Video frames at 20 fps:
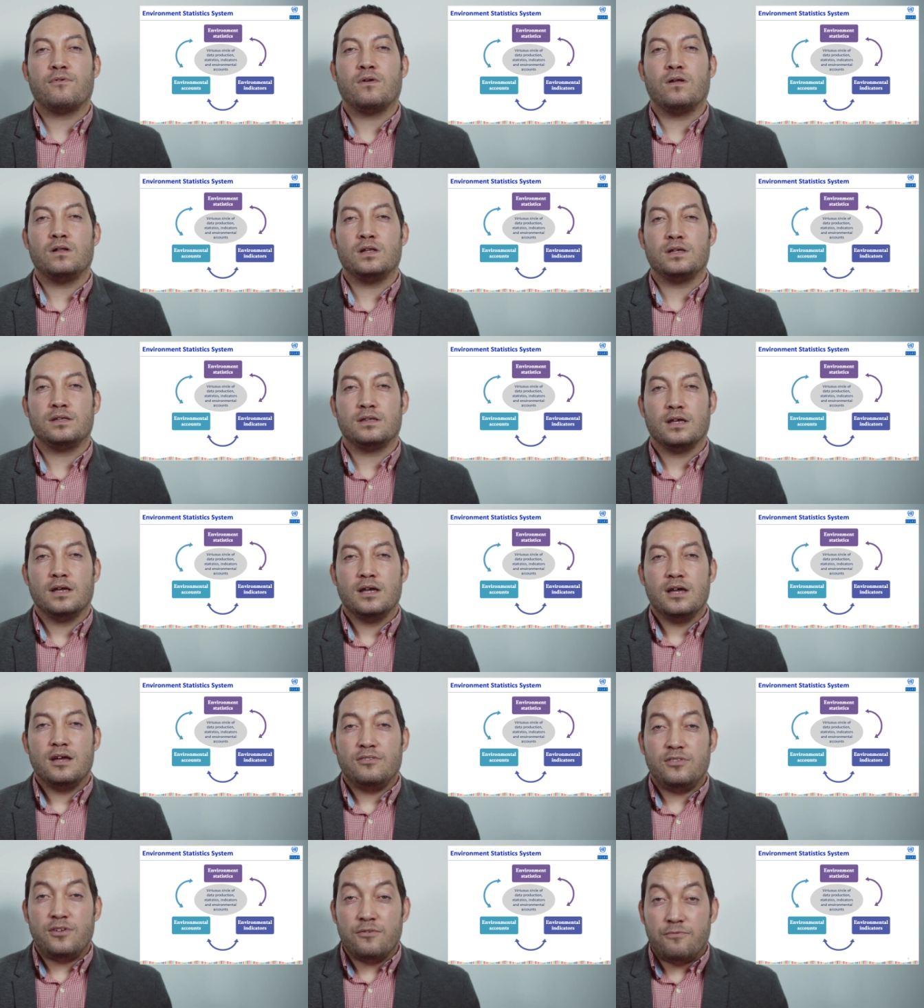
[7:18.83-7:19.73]
called
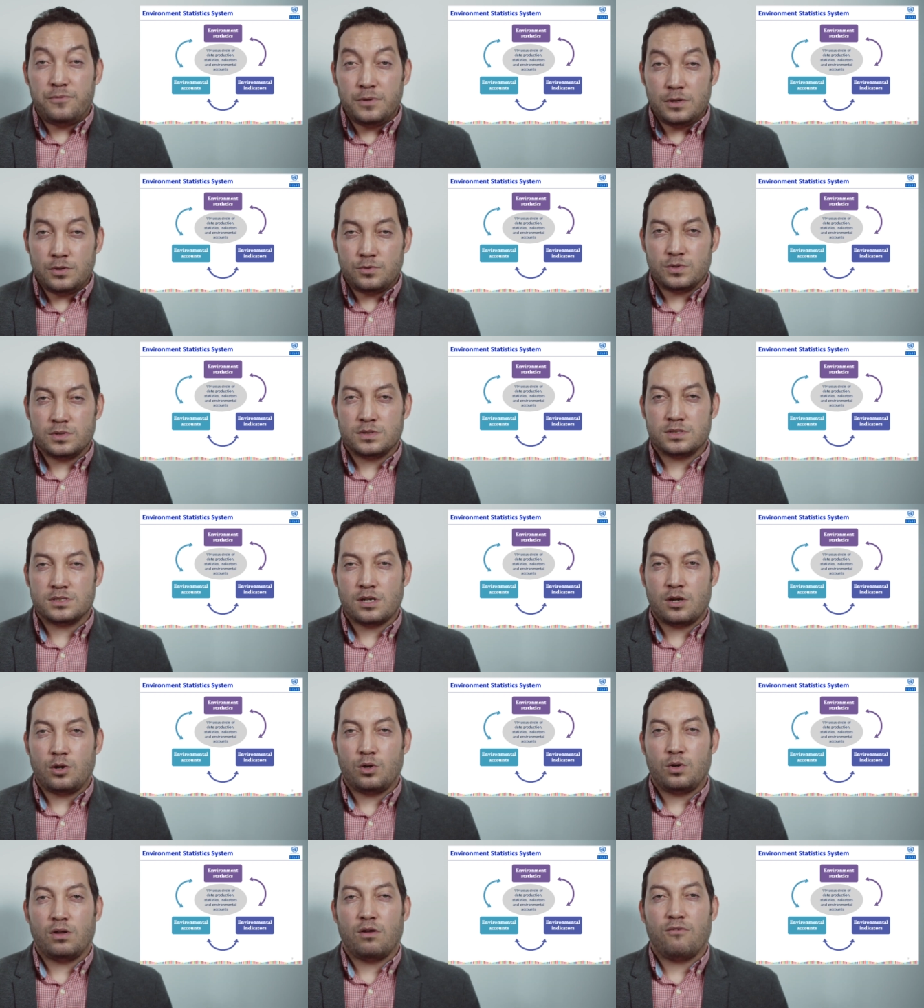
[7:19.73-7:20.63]
the virtuous
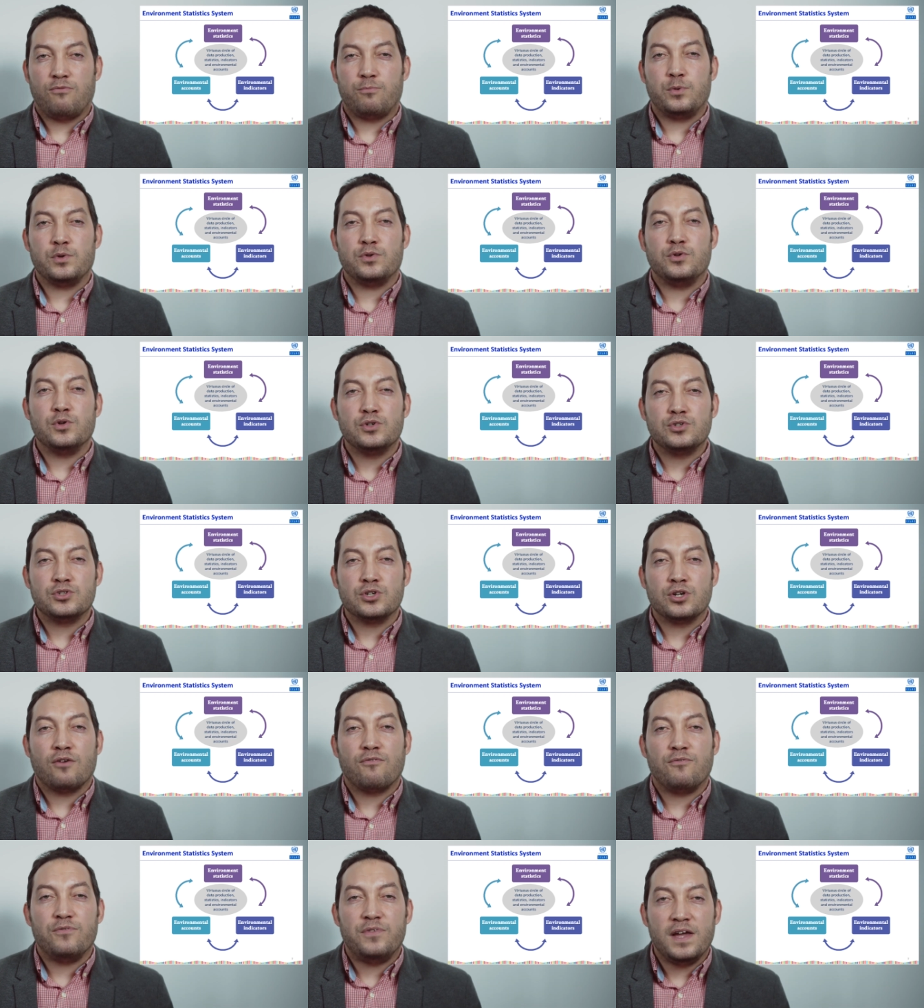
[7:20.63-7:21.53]
circle of production
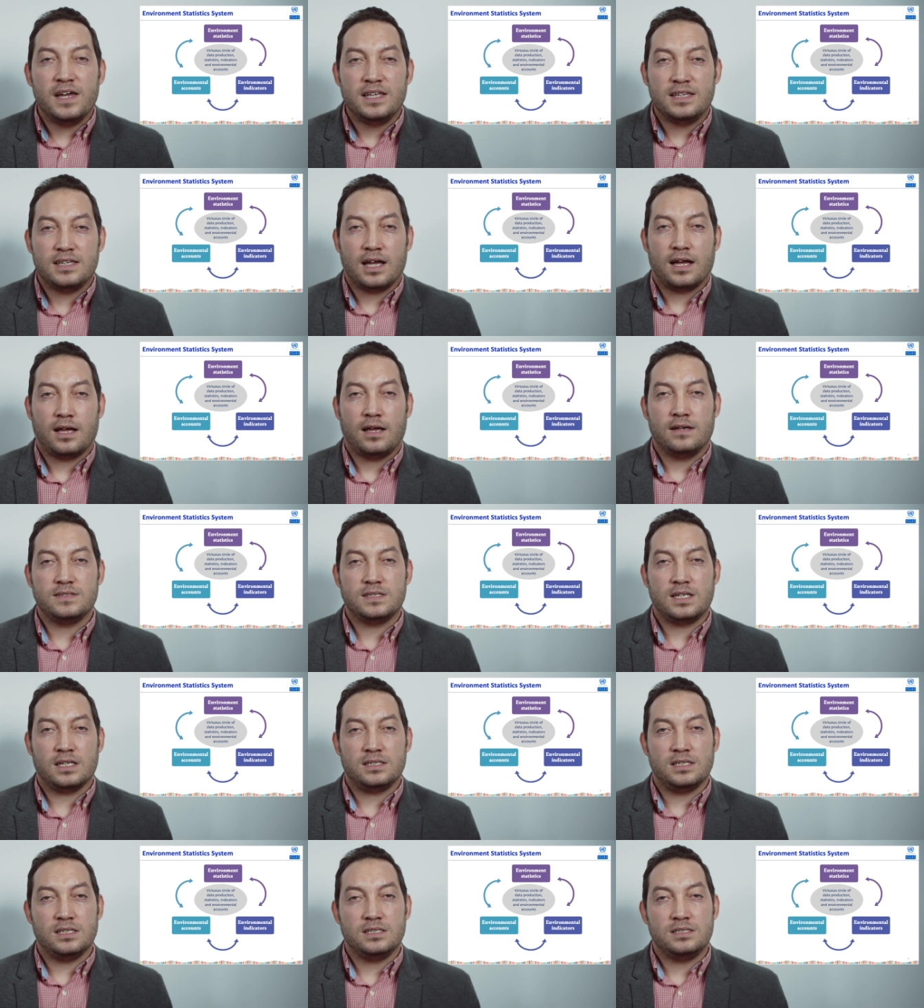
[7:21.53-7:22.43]
of data,
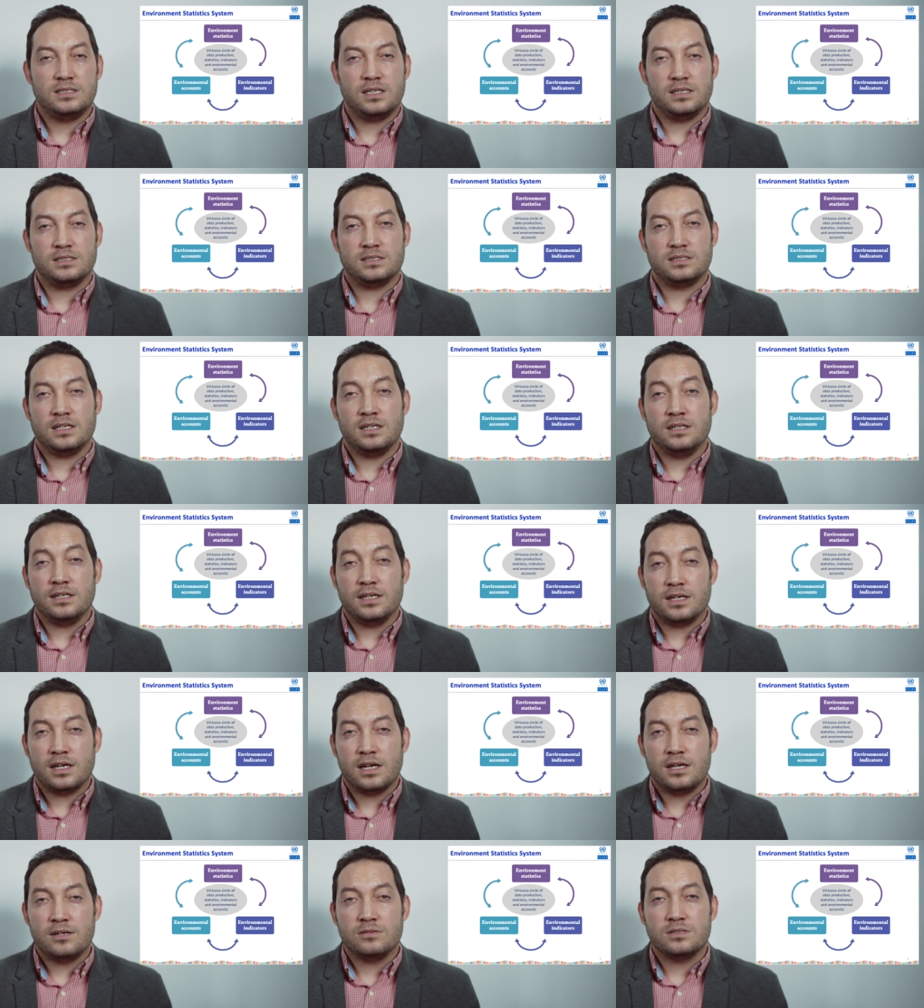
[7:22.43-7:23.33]
statistics,
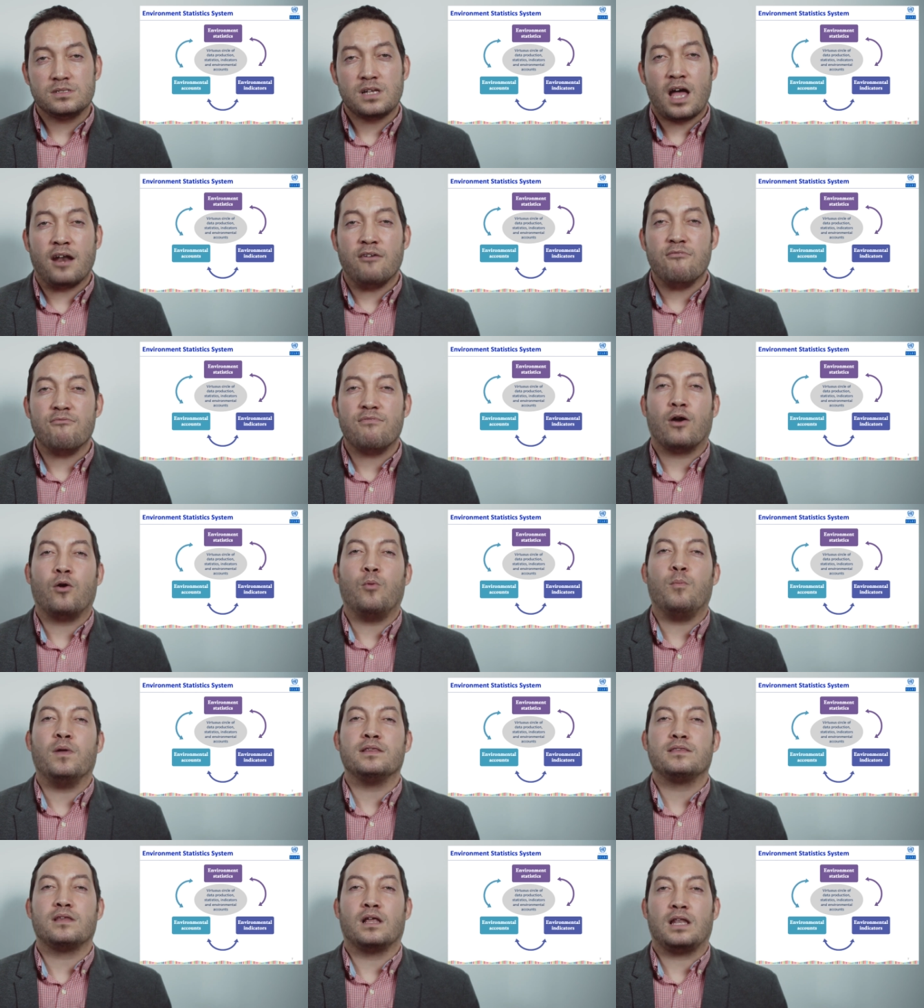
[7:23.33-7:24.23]
indicators and
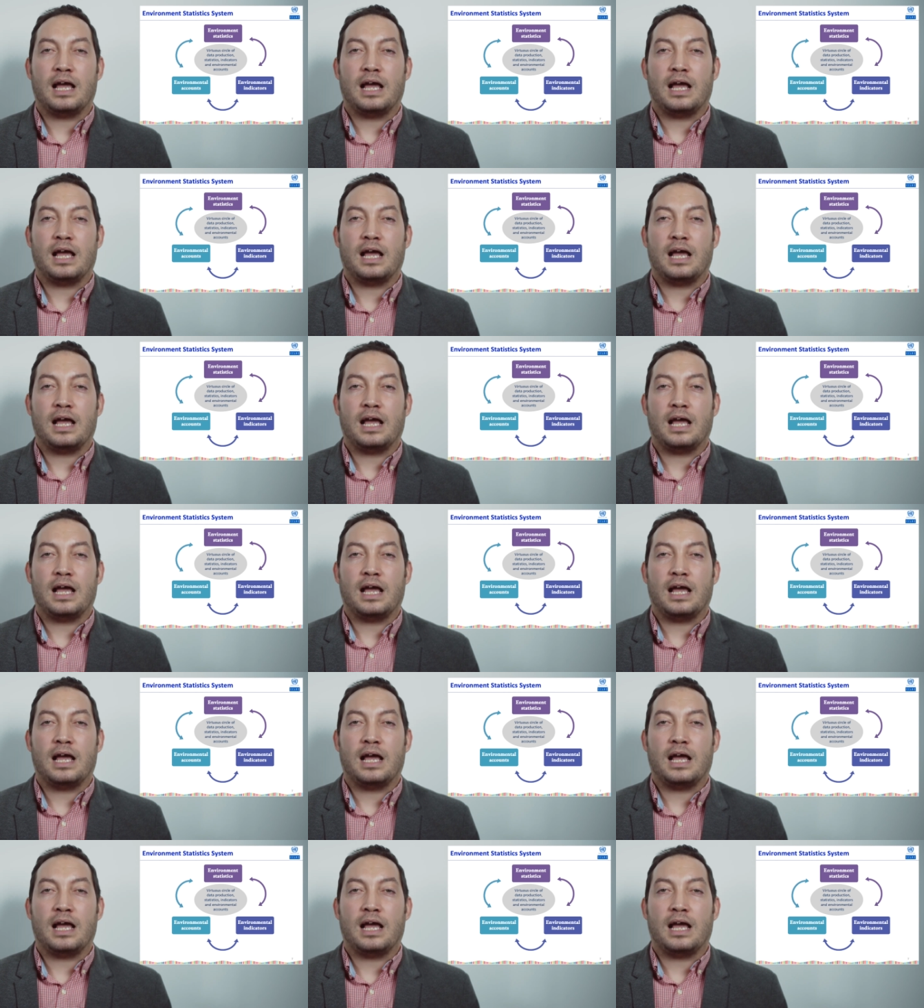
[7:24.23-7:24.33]
environmental